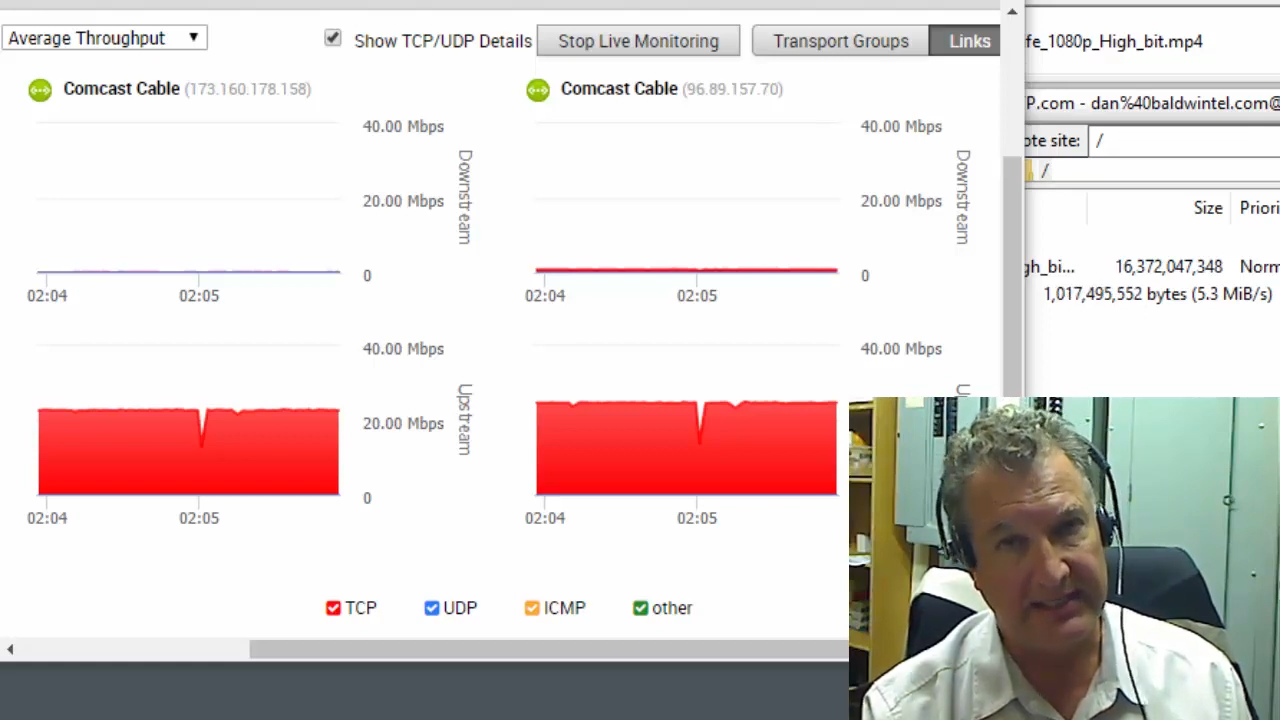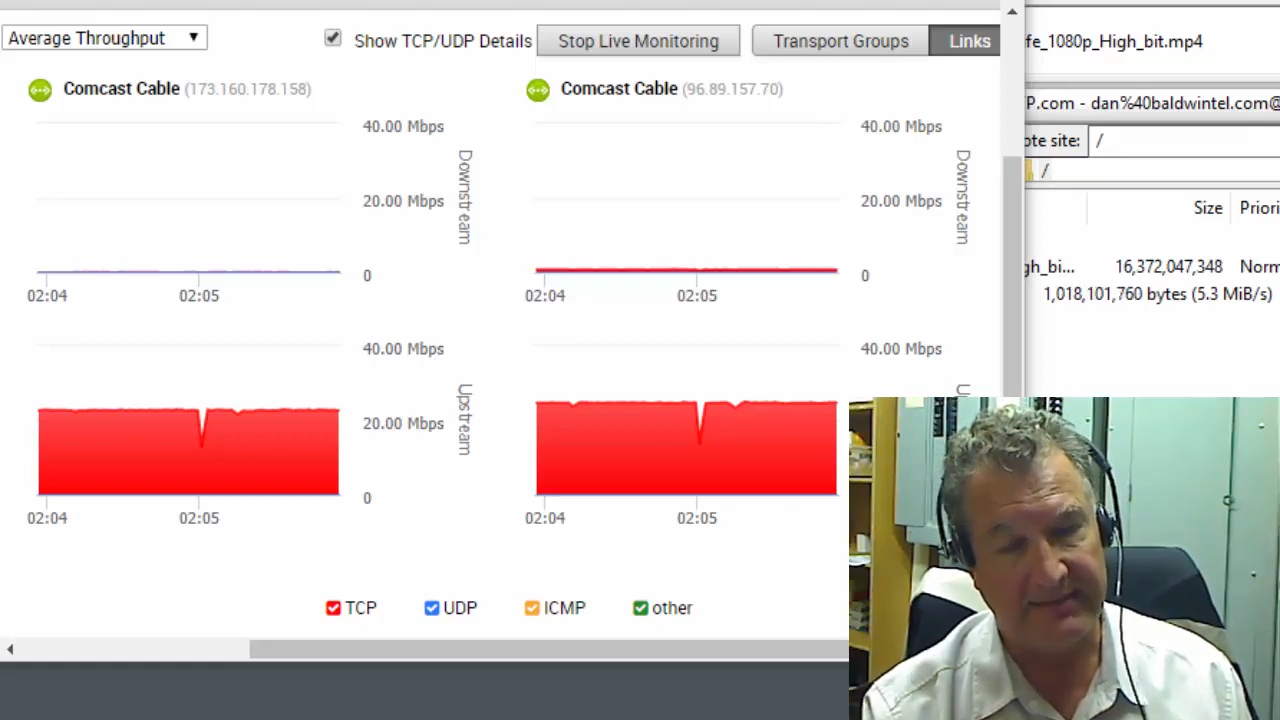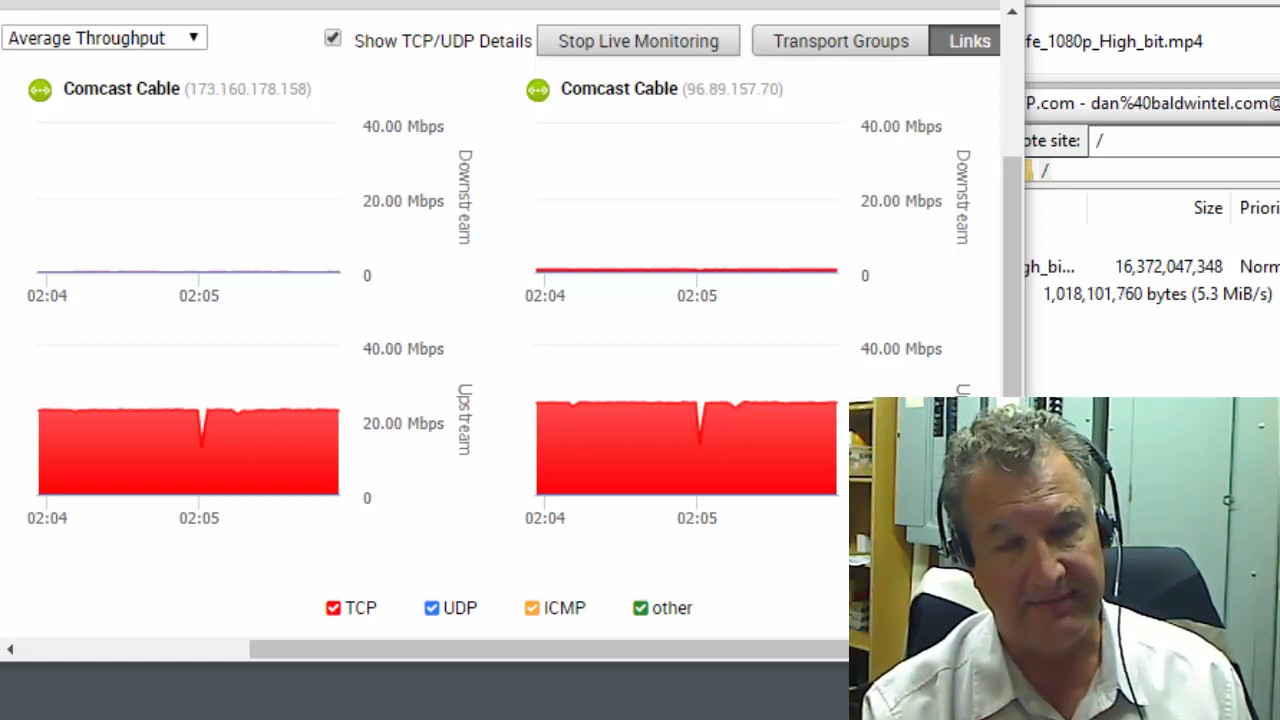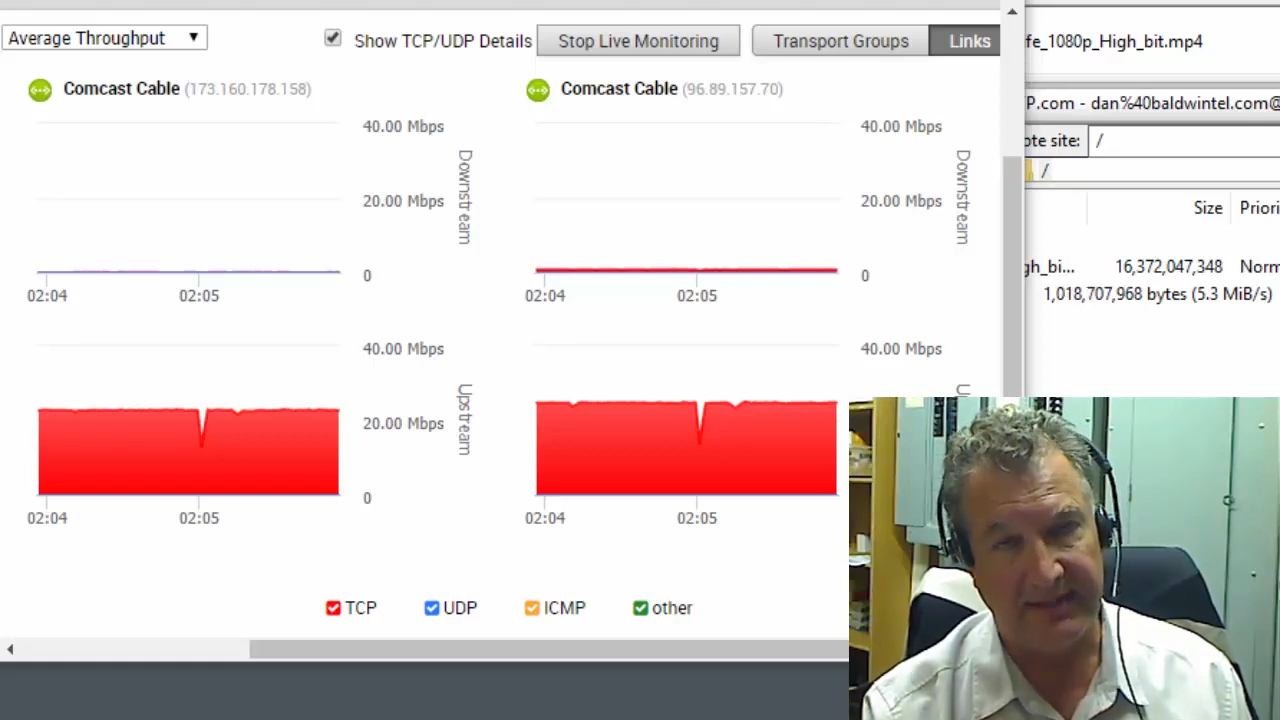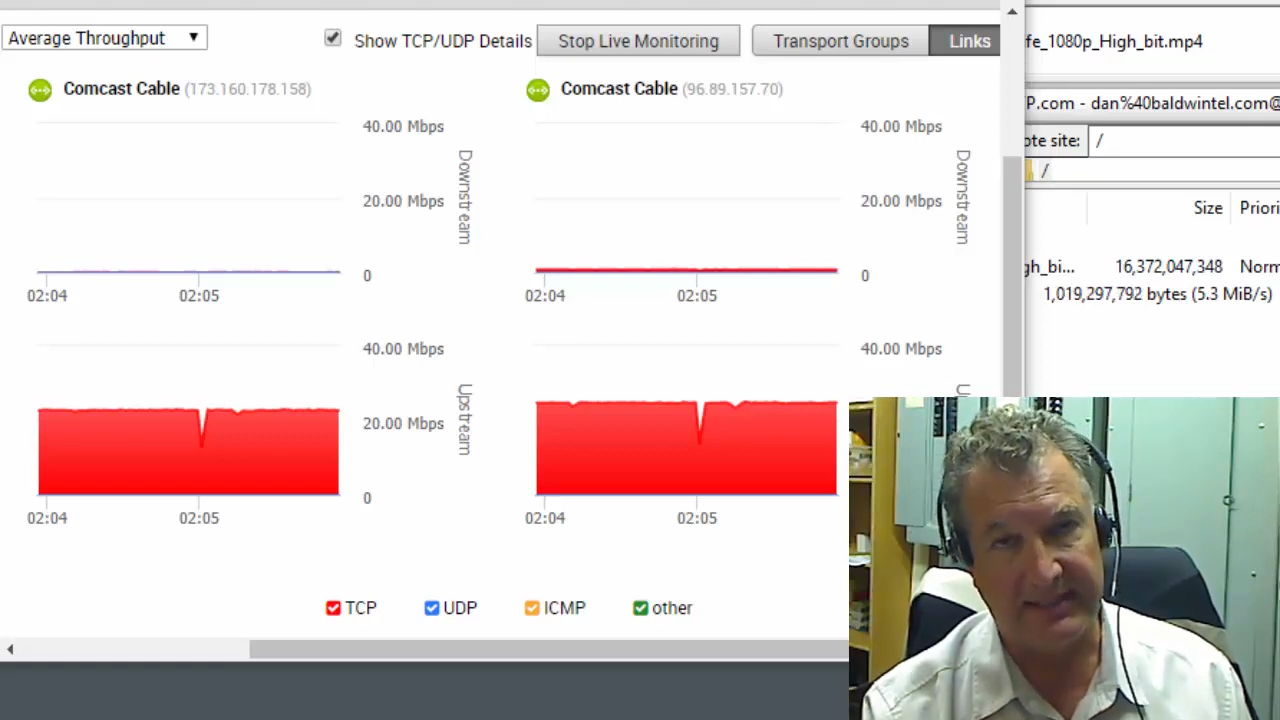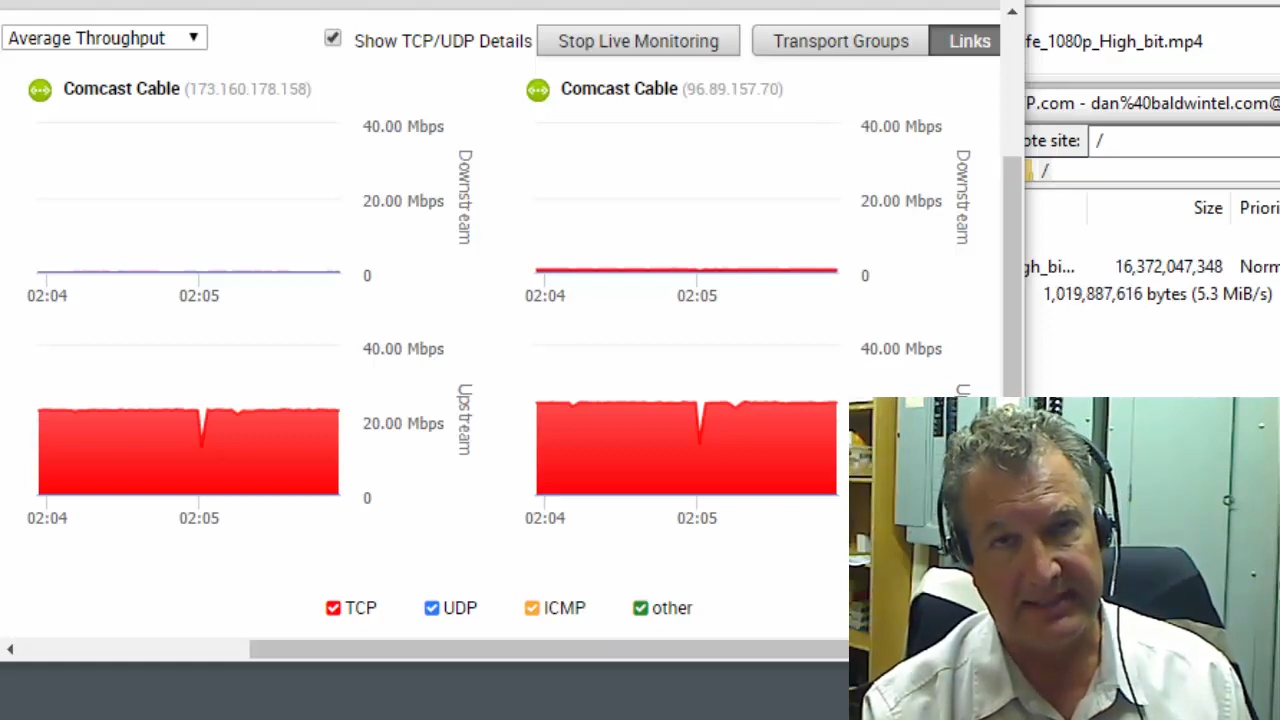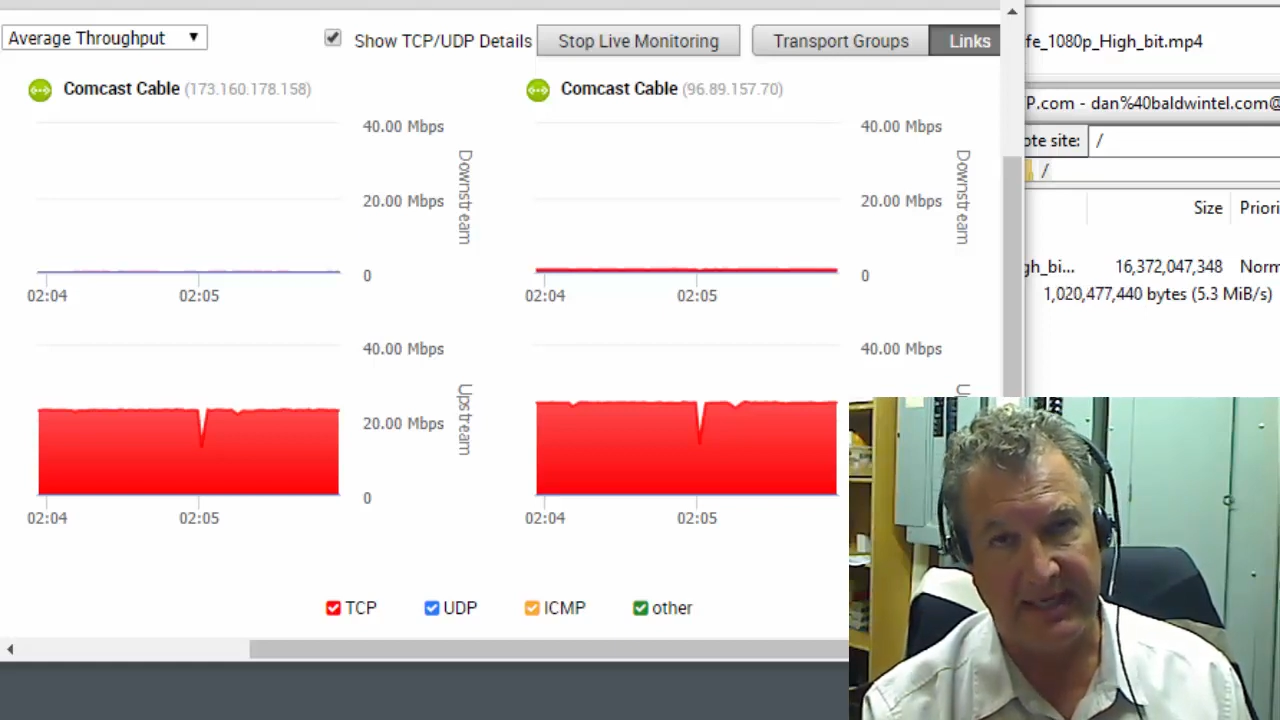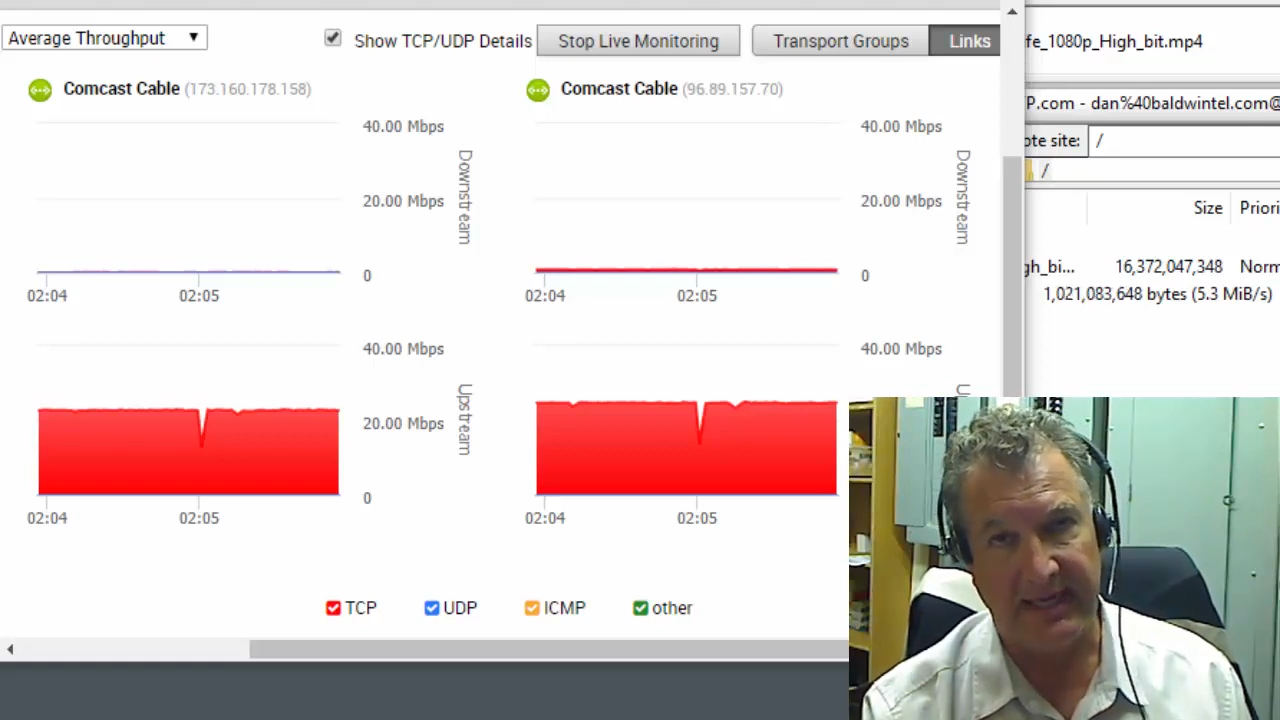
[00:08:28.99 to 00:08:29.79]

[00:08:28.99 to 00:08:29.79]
this fixed,